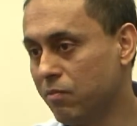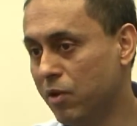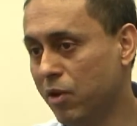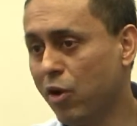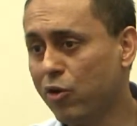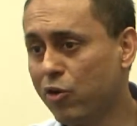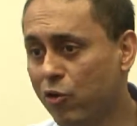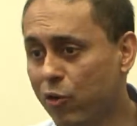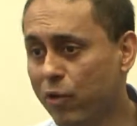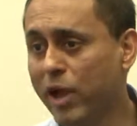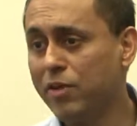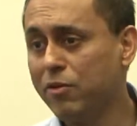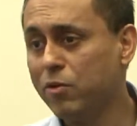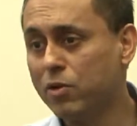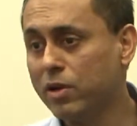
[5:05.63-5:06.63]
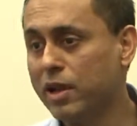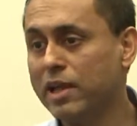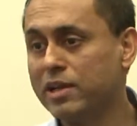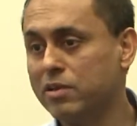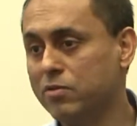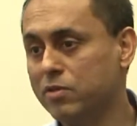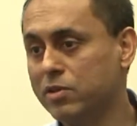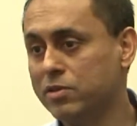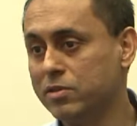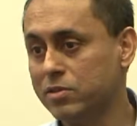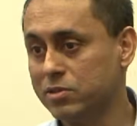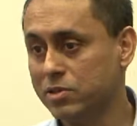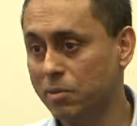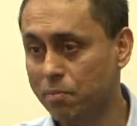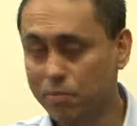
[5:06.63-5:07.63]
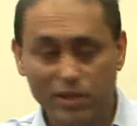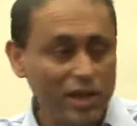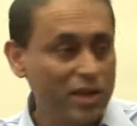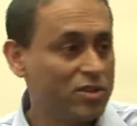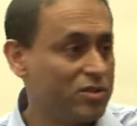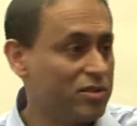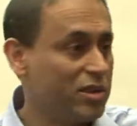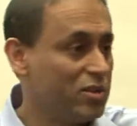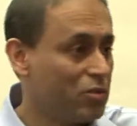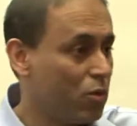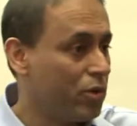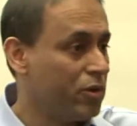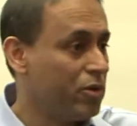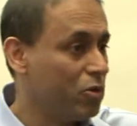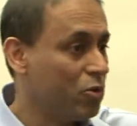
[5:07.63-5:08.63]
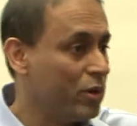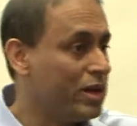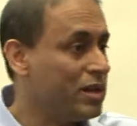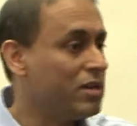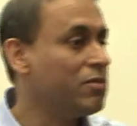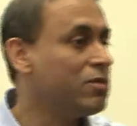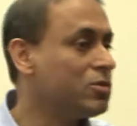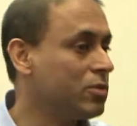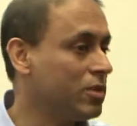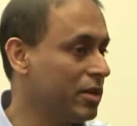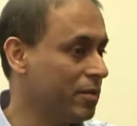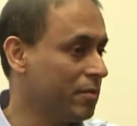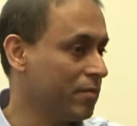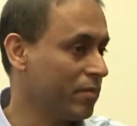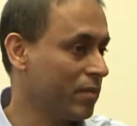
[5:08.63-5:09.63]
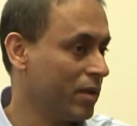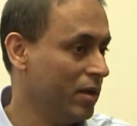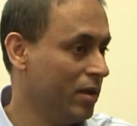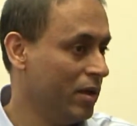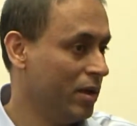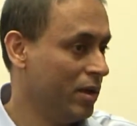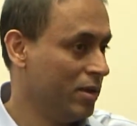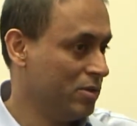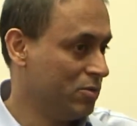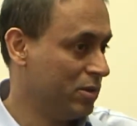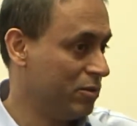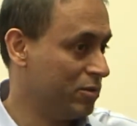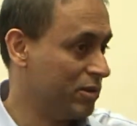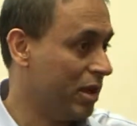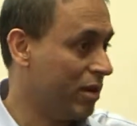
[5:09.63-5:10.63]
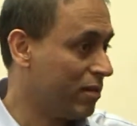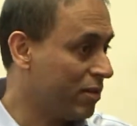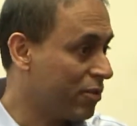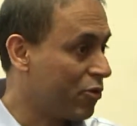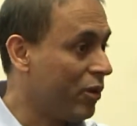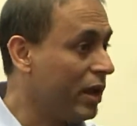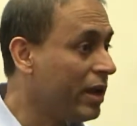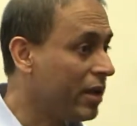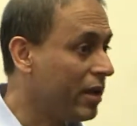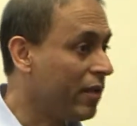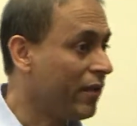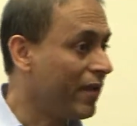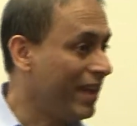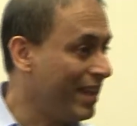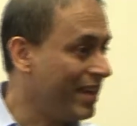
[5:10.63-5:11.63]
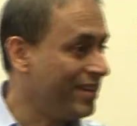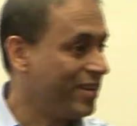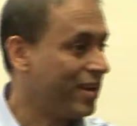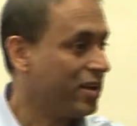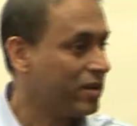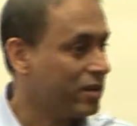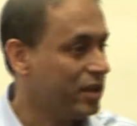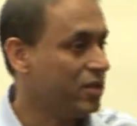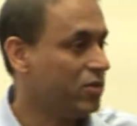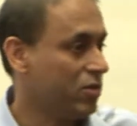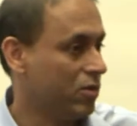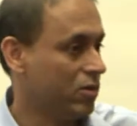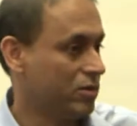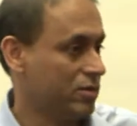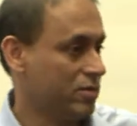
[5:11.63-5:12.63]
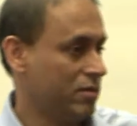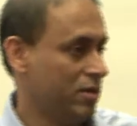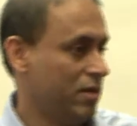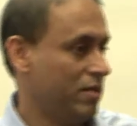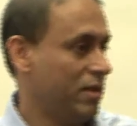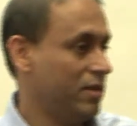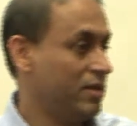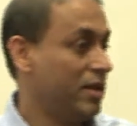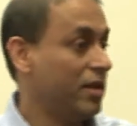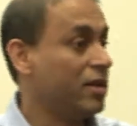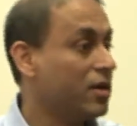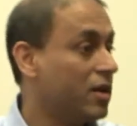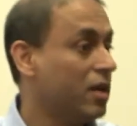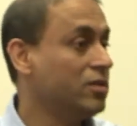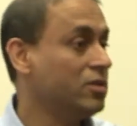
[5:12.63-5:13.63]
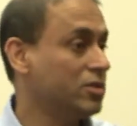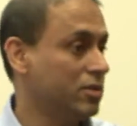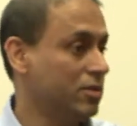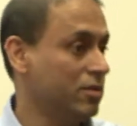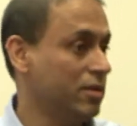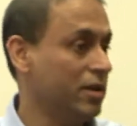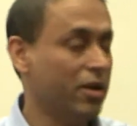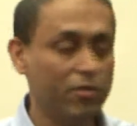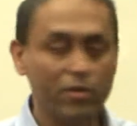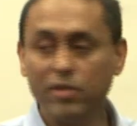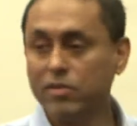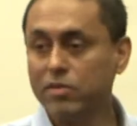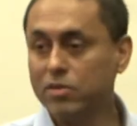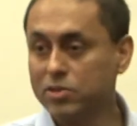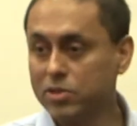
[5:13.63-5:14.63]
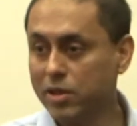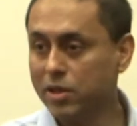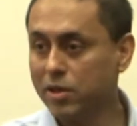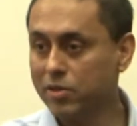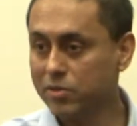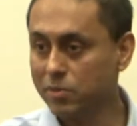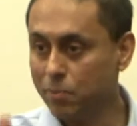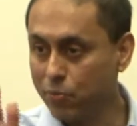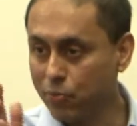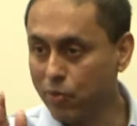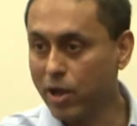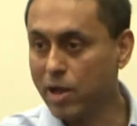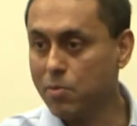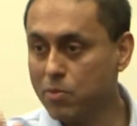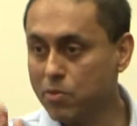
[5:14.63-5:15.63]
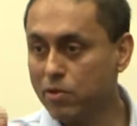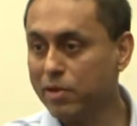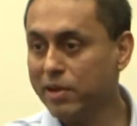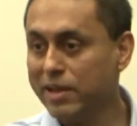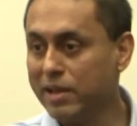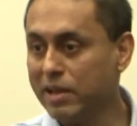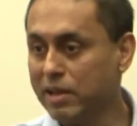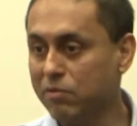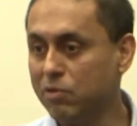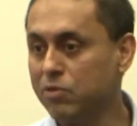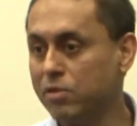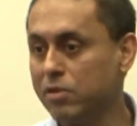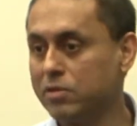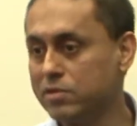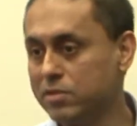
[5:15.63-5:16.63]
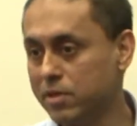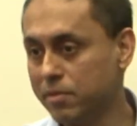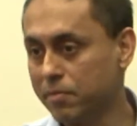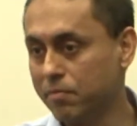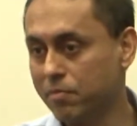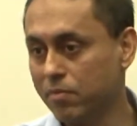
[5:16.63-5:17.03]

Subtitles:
We're not trained to do collective research. A PhD is what you do individually. So as a result of the training, the entire ethos and the entire culture in research is primarily individualistic.